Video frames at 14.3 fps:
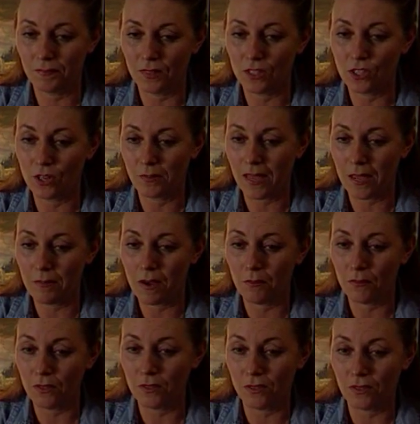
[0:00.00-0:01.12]
job came up
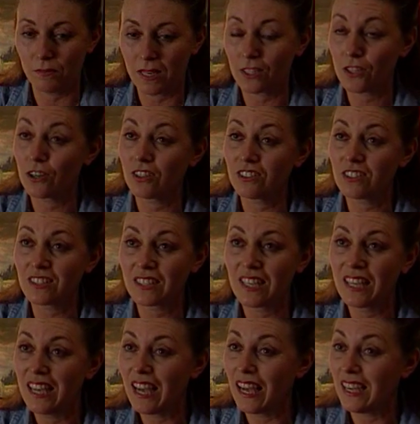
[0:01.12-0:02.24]
with McDonald's,
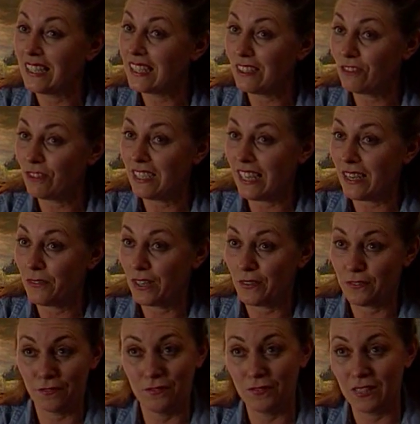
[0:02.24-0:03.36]
and he didn't really have
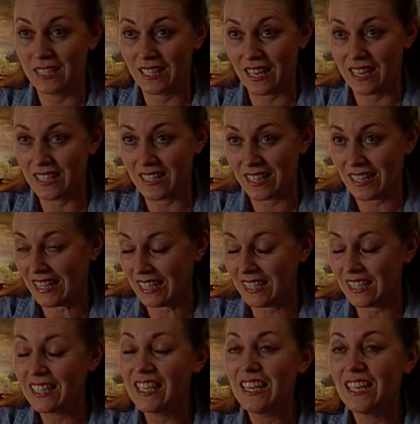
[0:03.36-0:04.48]
enough investigators, I think,
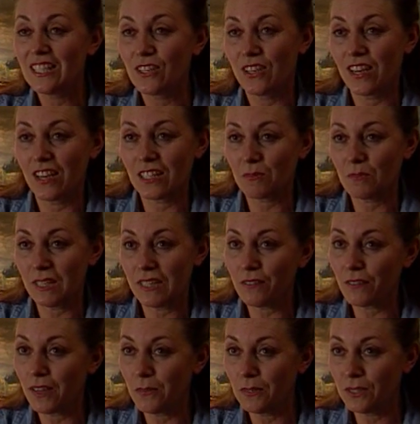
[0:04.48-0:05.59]
so he asked me if
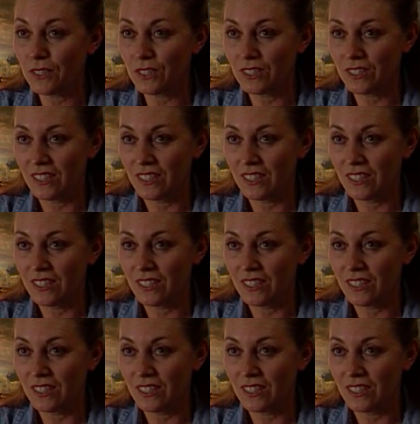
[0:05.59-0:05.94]
I would